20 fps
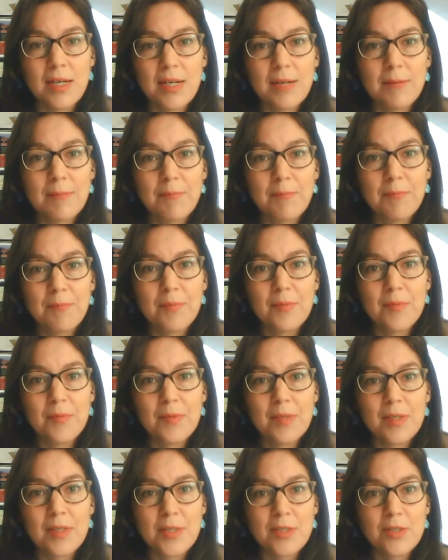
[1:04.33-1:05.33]
um,
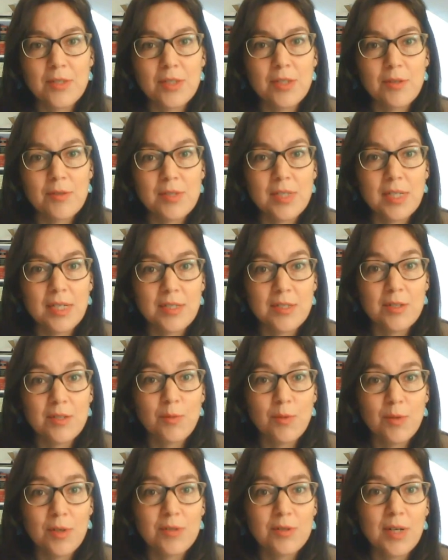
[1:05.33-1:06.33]
especially those that get to
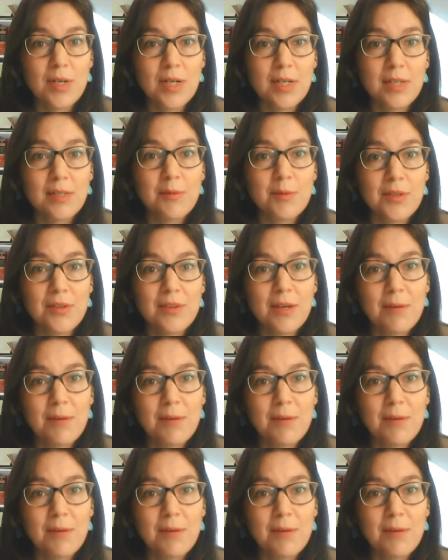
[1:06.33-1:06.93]
work directly with